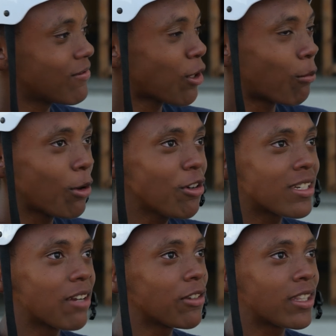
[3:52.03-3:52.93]
the wheels
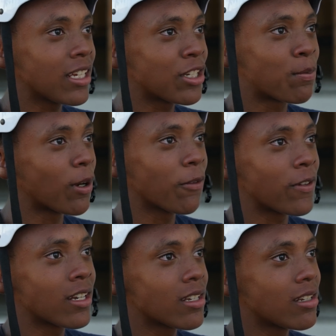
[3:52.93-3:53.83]
and everything's
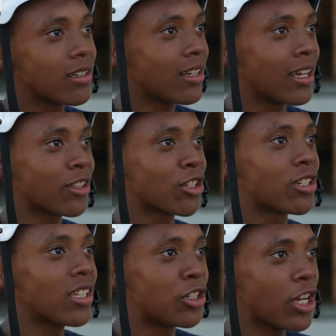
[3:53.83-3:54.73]
perfect. Like there's
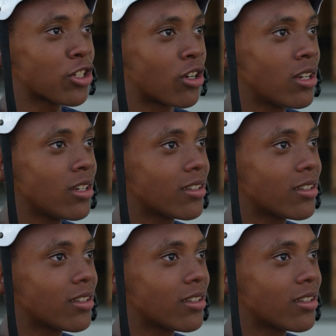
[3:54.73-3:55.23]
nothing changed on it.